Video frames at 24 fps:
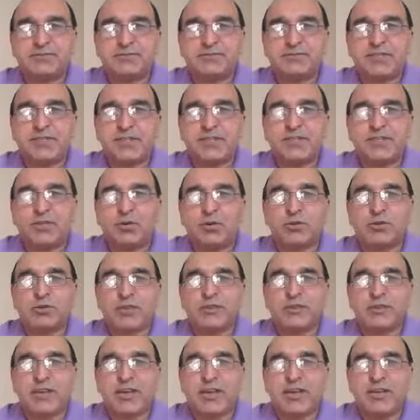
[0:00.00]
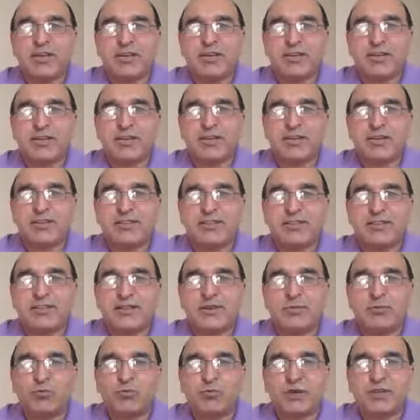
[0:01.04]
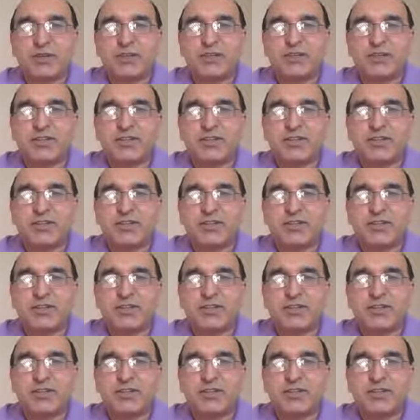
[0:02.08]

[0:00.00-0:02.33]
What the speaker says: resources in some one